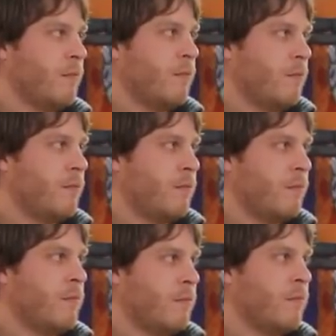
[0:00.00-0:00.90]

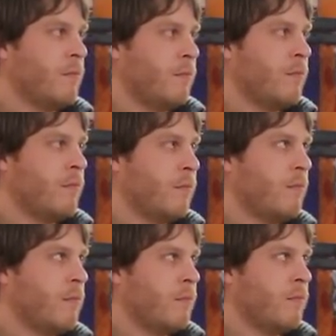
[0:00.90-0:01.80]

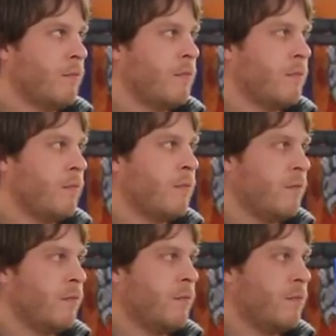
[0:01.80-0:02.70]

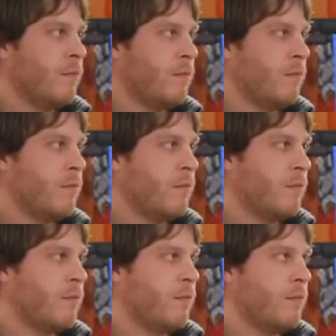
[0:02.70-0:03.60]

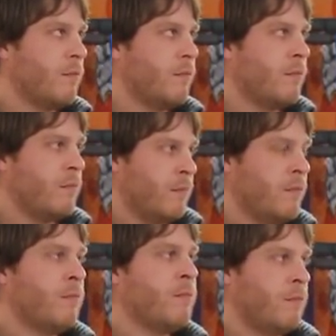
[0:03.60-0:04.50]

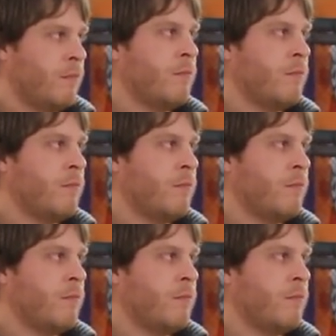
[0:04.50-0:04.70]
This person isn't speaking.